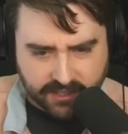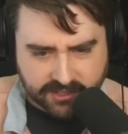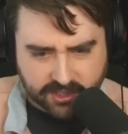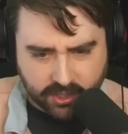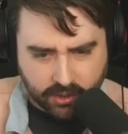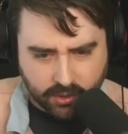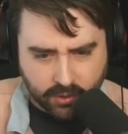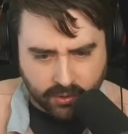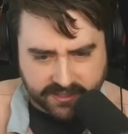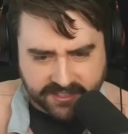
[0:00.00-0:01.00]

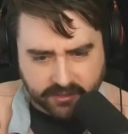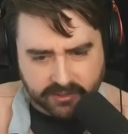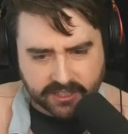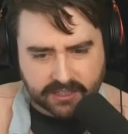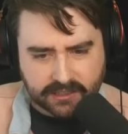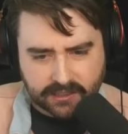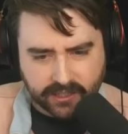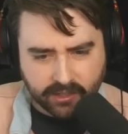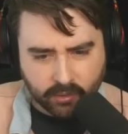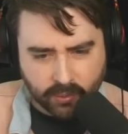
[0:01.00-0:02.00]
So it's not really
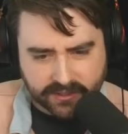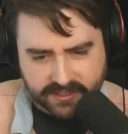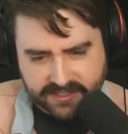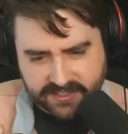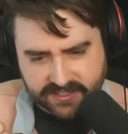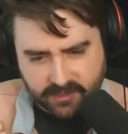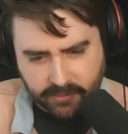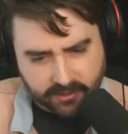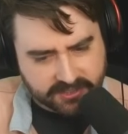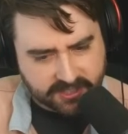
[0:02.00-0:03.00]
clear what this is
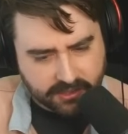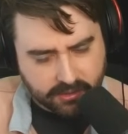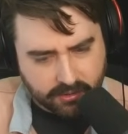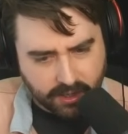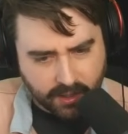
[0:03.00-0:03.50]
supposed to do.